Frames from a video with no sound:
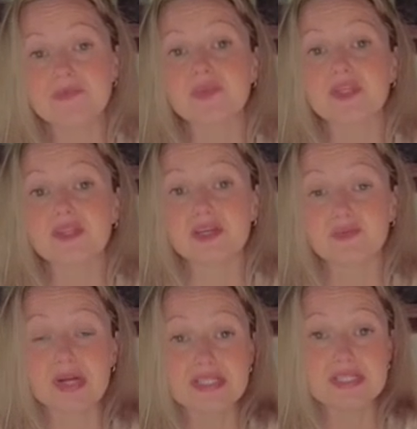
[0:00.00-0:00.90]
The
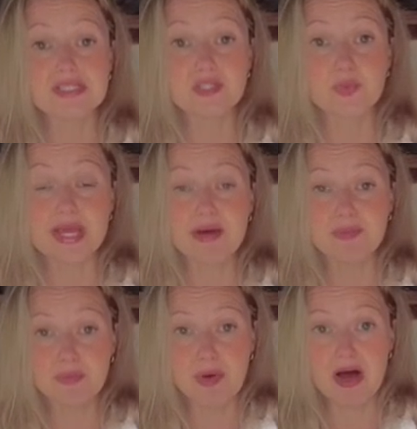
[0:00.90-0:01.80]
resins wake up the
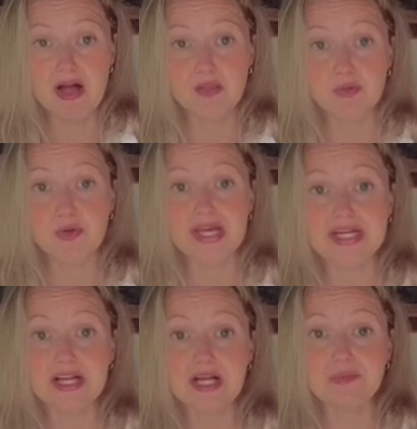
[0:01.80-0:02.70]
polymer and it
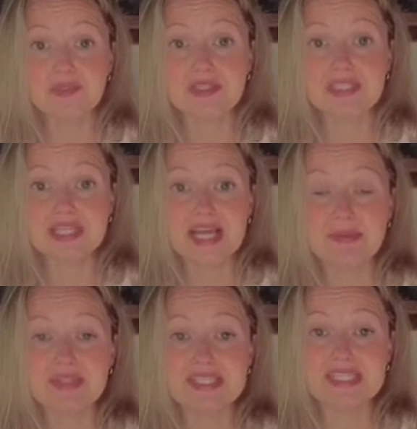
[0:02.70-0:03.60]
helps the tape
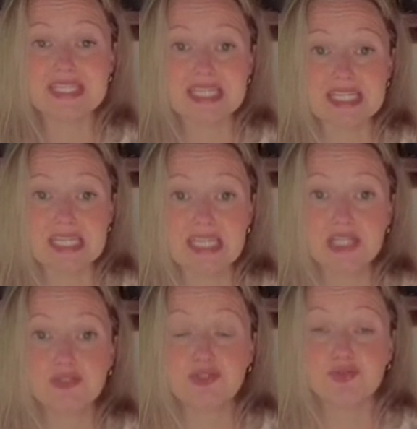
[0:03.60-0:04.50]
stick
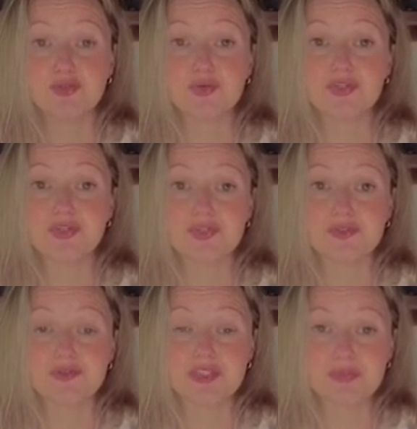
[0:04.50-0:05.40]
to your
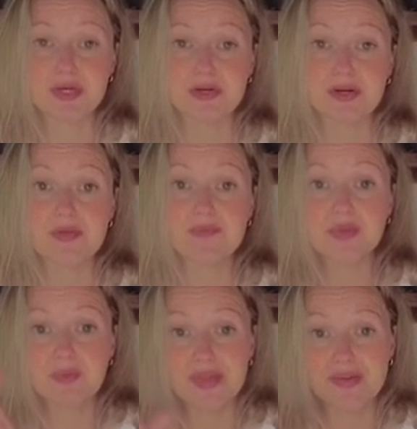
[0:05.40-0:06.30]
surface better
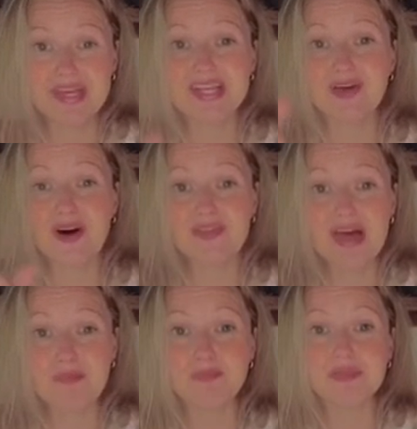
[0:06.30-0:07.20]
without getting all
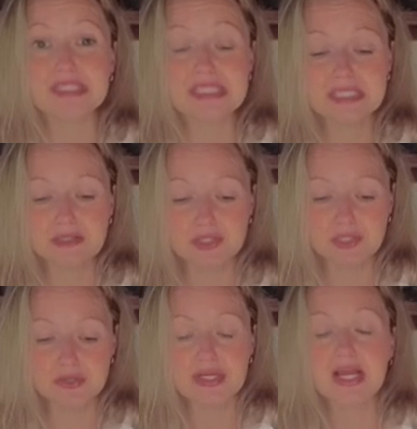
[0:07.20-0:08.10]
that bleed under.
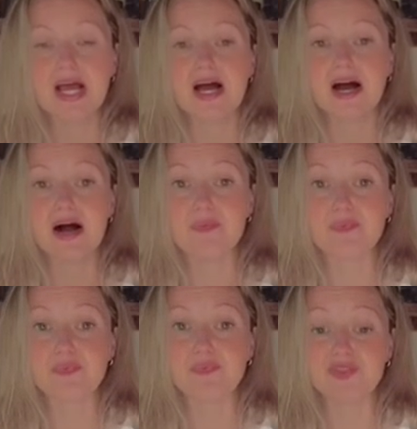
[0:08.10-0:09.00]

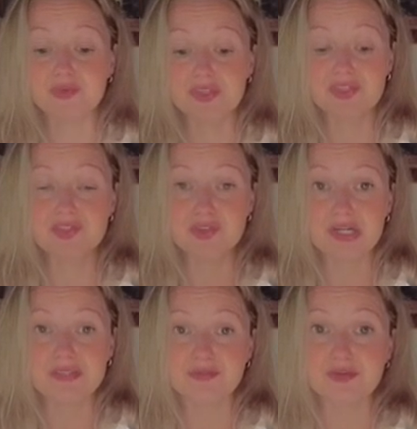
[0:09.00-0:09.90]
Um, so this is
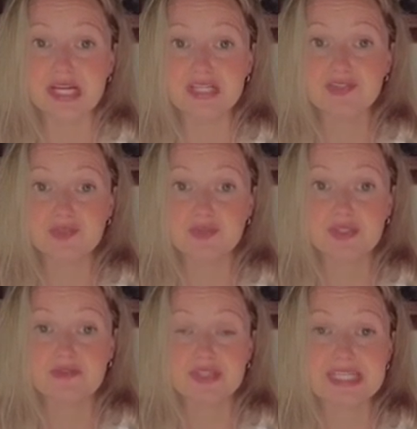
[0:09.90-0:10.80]
great for any sort
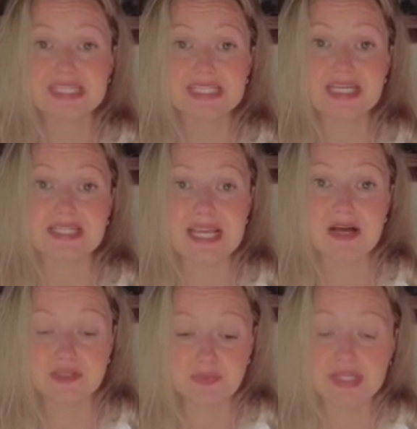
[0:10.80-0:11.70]
of latex
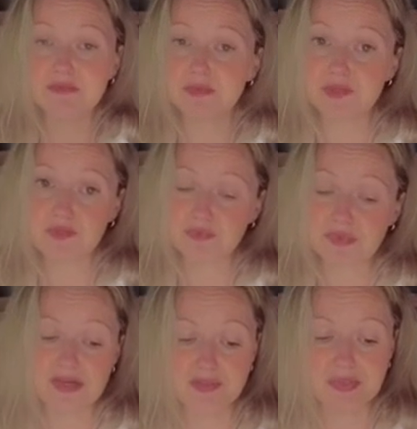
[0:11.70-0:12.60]
house paint. Most
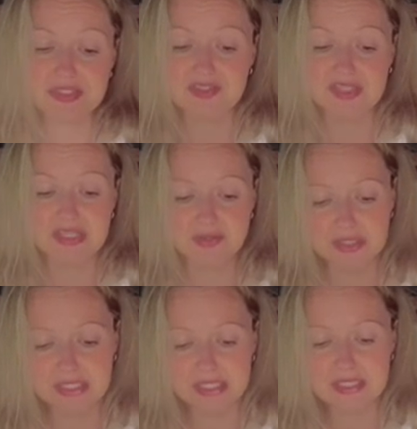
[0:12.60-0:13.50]
house paints these days are
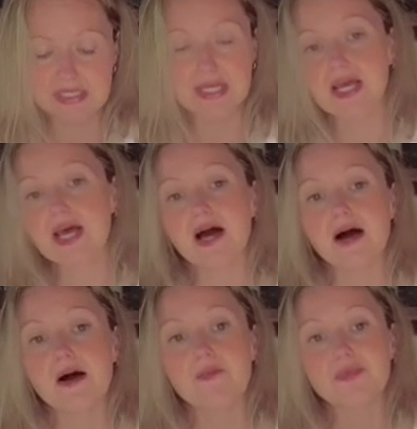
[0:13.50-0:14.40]
latex
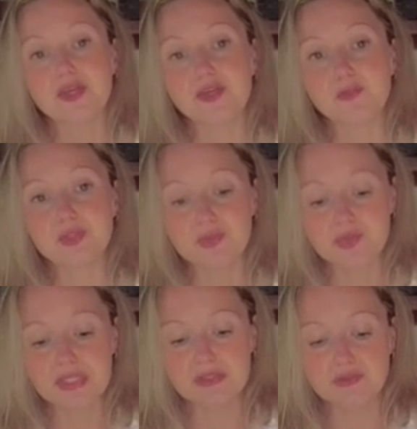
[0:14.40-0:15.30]
um, that you'll be
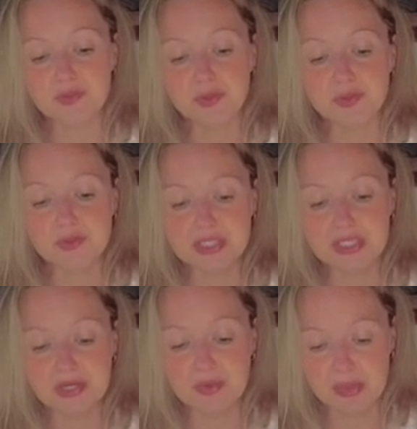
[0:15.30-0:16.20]
using for your
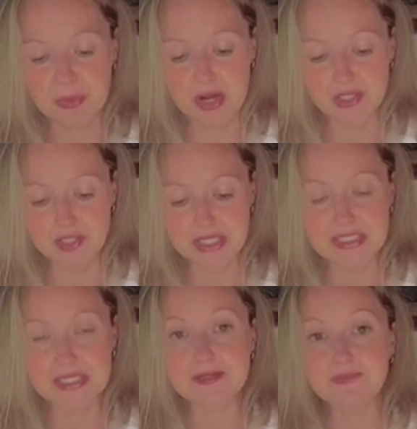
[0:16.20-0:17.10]
DIY project.
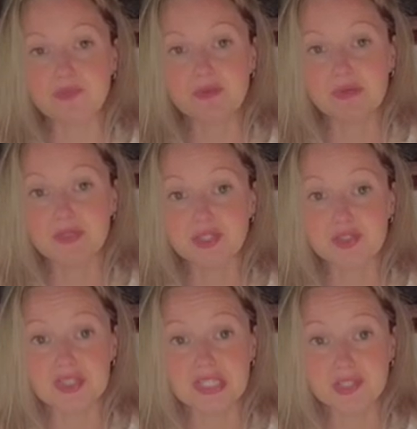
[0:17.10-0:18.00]
But make sure you
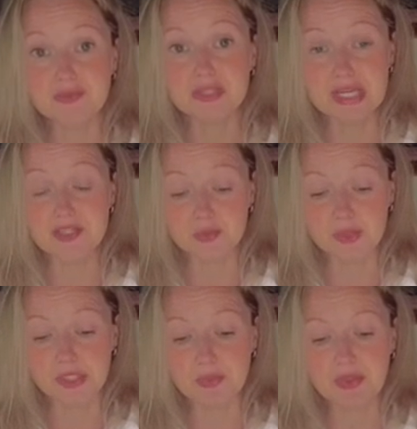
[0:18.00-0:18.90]
stay tuned next
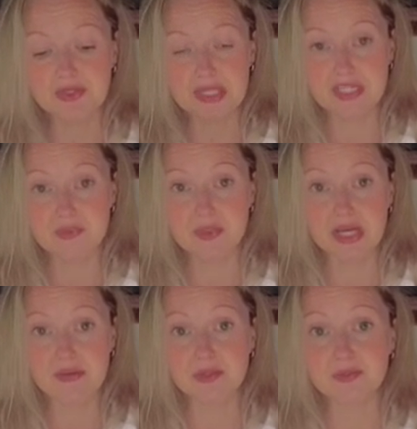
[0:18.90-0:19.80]
week because next week
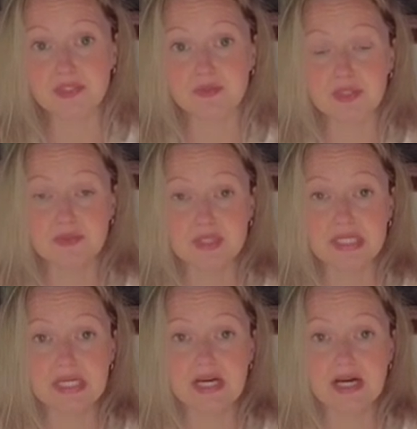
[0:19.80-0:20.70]
I'm going to be doing
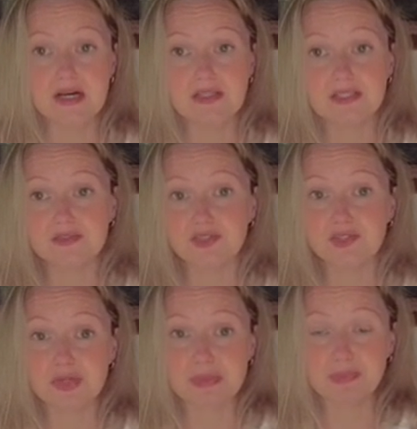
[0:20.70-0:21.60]
a little
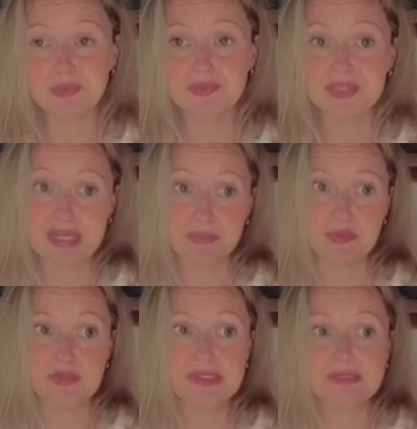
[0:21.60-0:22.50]
stripe
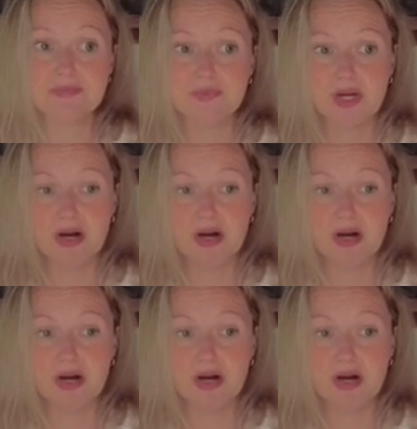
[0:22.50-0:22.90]
sample on the